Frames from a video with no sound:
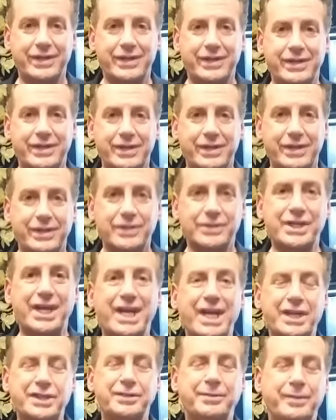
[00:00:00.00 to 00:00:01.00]
Because I ask
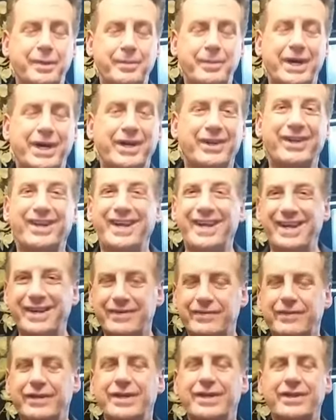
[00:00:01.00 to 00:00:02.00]
them to model
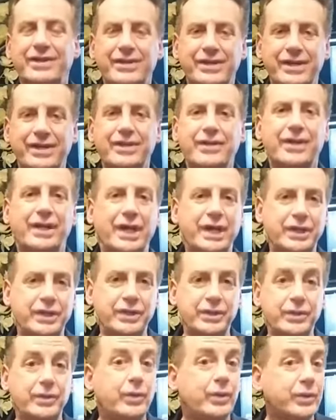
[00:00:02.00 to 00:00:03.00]
everything that I do,
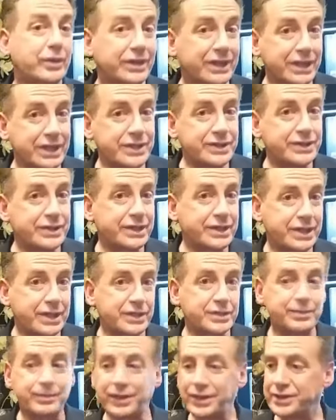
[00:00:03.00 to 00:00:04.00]
or at least as
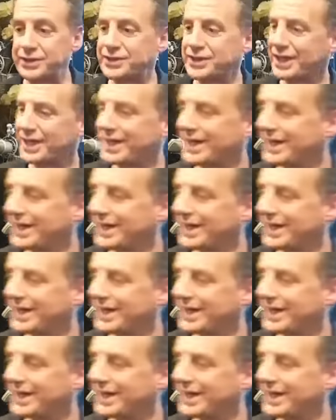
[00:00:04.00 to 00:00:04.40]
much as they can.